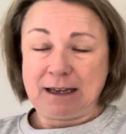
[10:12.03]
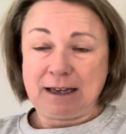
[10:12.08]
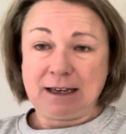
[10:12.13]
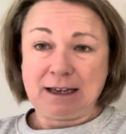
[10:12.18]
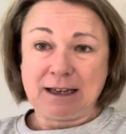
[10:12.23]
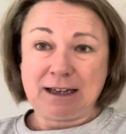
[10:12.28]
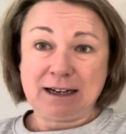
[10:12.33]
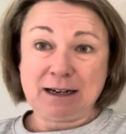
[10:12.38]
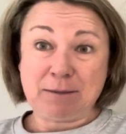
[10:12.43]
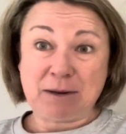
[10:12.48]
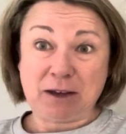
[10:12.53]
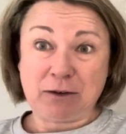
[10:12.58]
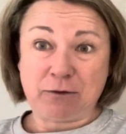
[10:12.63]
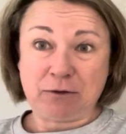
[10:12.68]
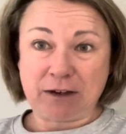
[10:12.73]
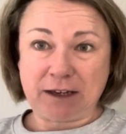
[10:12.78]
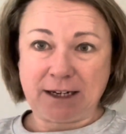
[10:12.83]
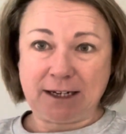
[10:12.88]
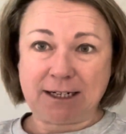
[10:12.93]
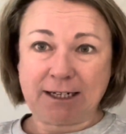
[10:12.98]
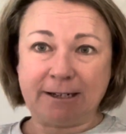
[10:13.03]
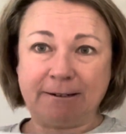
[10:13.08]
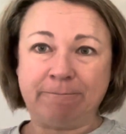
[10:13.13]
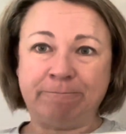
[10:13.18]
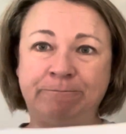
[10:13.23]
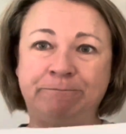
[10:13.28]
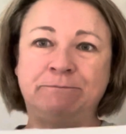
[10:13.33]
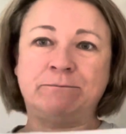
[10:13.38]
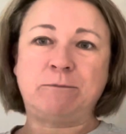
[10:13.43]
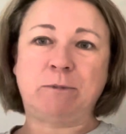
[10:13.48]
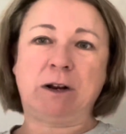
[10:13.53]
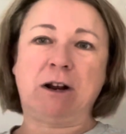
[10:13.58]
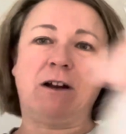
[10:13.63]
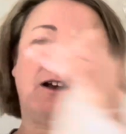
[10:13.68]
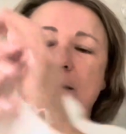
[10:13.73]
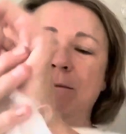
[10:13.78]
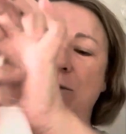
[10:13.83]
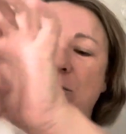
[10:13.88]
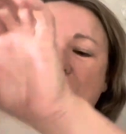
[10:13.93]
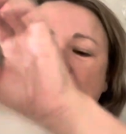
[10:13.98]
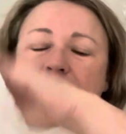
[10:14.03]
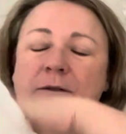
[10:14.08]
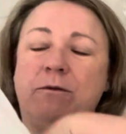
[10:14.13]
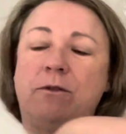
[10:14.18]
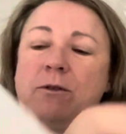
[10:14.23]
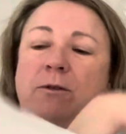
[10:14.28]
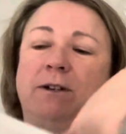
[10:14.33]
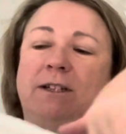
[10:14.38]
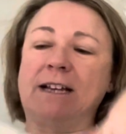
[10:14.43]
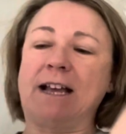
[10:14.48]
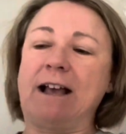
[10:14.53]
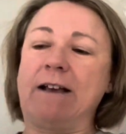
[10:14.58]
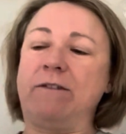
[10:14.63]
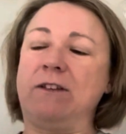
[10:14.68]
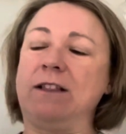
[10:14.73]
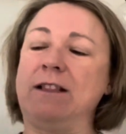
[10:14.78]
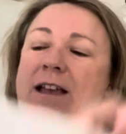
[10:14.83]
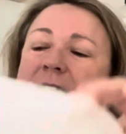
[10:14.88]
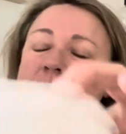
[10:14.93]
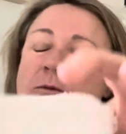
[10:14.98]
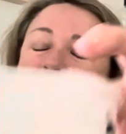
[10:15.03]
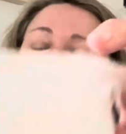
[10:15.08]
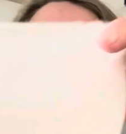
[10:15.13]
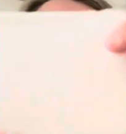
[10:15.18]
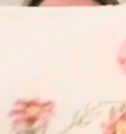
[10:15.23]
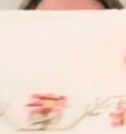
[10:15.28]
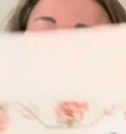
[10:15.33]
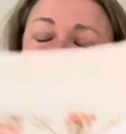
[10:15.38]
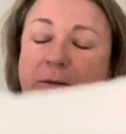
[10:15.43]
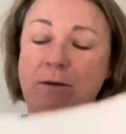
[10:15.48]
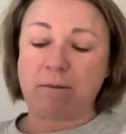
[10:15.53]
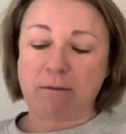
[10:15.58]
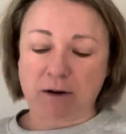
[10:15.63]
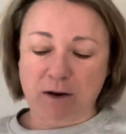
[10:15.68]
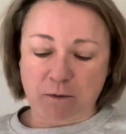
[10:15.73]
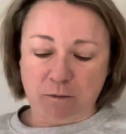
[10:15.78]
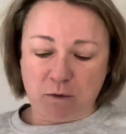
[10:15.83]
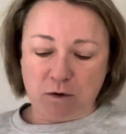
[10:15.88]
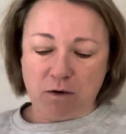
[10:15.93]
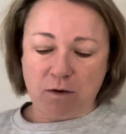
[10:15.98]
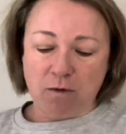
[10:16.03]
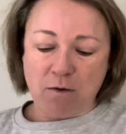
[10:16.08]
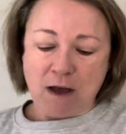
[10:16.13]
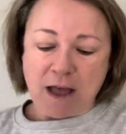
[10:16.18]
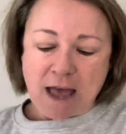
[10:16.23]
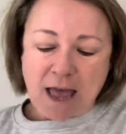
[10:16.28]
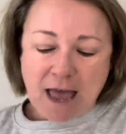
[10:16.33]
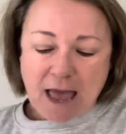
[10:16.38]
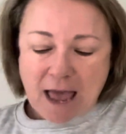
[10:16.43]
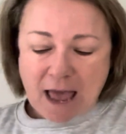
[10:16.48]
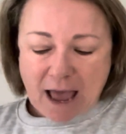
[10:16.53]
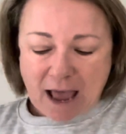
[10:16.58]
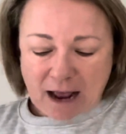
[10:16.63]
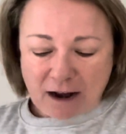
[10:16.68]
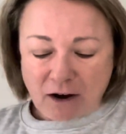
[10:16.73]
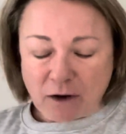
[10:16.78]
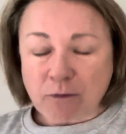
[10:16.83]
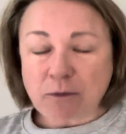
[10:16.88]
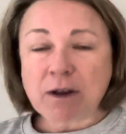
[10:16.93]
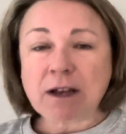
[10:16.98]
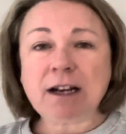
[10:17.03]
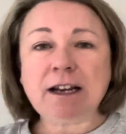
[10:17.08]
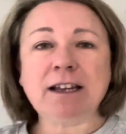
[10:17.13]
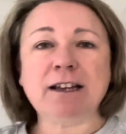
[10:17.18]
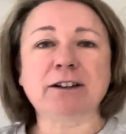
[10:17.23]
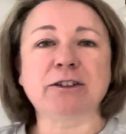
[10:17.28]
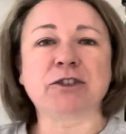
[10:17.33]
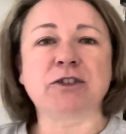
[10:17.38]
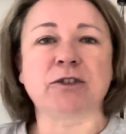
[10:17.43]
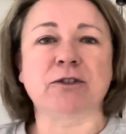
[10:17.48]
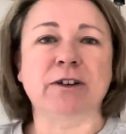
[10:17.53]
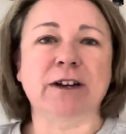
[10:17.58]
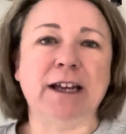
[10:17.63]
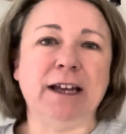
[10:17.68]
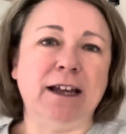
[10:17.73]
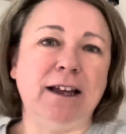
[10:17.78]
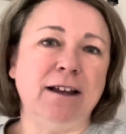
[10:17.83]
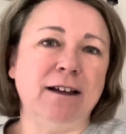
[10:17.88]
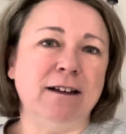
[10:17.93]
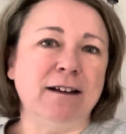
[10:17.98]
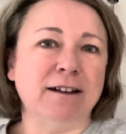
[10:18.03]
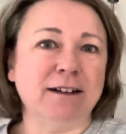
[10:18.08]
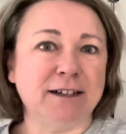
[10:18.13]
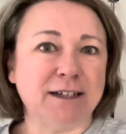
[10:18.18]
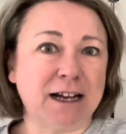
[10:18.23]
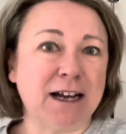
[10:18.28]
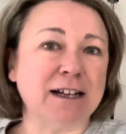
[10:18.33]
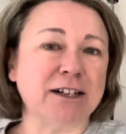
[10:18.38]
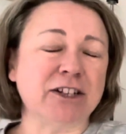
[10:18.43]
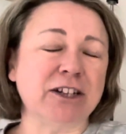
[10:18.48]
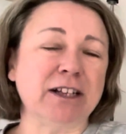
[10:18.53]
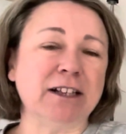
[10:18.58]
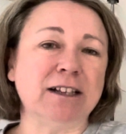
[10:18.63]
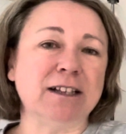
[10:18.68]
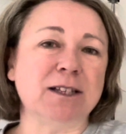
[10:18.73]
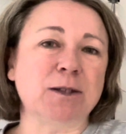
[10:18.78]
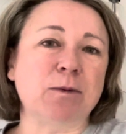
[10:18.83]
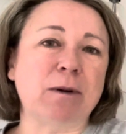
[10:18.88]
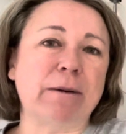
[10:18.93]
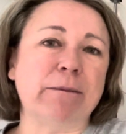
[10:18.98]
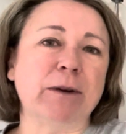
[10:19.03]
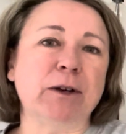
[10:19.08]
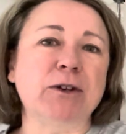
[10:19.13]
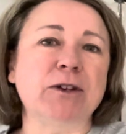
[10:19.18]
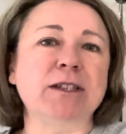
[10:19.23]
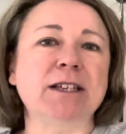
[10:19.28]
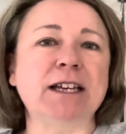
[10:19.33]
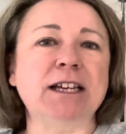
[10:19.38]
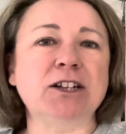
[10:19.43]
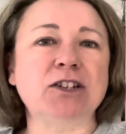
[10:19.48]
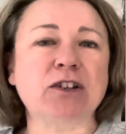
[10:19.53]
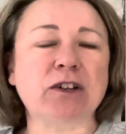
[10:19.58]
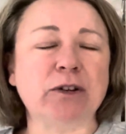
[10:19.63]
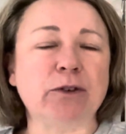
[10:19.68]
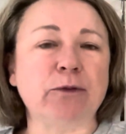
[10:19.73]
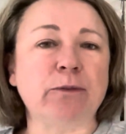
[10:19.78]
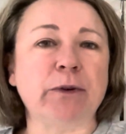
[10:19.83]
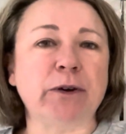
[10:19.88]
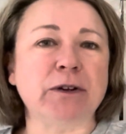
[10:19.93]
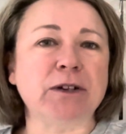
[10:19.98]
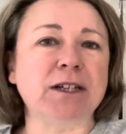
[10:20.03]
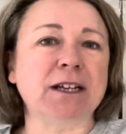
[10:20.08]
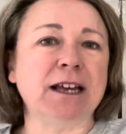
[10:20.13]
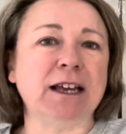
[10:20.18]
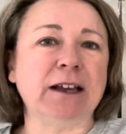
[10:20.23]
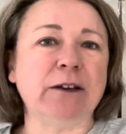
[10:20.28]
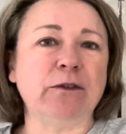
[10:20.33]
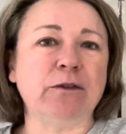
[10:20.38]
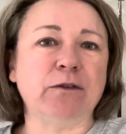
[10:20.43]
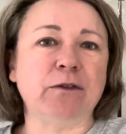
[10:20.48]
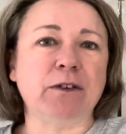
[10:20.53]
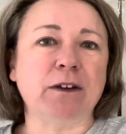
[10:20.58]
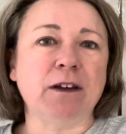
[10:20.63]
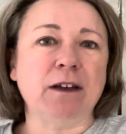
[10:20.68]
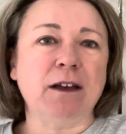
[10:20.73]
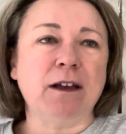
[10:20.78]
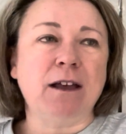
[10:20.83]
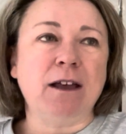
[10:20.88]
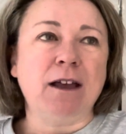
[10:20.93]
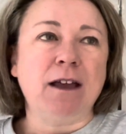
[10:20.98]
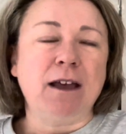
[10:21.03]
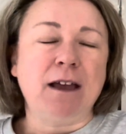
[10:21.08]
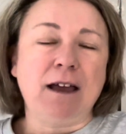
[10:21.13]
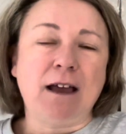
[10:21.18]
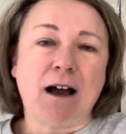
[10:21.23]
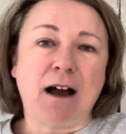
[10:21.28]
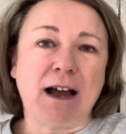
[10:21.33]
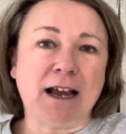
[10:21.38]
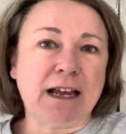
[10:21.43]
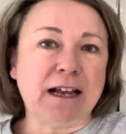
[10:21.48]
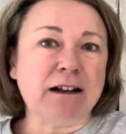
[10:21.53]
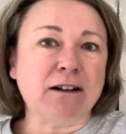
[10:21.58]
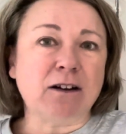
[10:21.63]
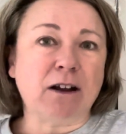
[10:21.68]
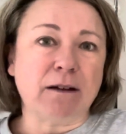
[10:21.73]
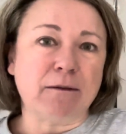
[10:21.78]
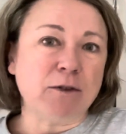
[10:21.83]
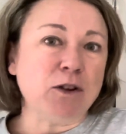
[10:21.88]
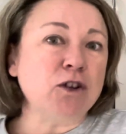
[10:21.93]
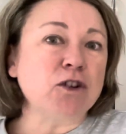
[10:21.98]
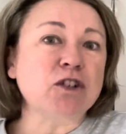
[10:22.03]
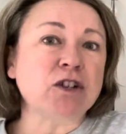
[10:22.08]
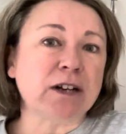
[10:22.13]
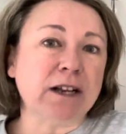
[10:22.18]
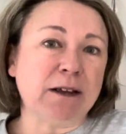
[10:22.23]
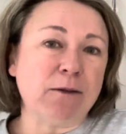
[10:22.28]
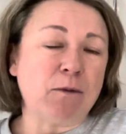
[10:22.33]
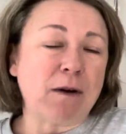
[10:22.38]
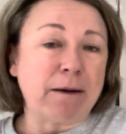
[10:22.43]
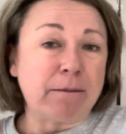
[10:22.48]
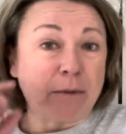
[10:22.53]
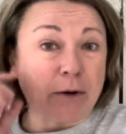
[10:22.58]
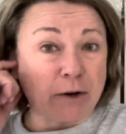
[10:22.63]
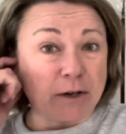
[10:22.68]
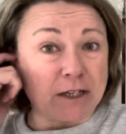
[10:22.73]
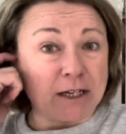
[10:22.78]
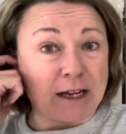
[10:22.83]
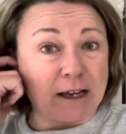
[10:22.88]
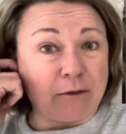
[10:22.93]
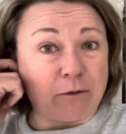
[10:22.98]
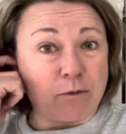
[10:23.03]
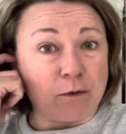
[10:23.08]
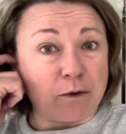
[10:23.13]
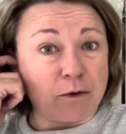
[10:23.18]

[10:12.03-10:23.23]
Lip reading: going to be a feat. But I am looking forward to having that one up on my wall. And I really enjoy touching this one because each little motif, I can, like, usually one motif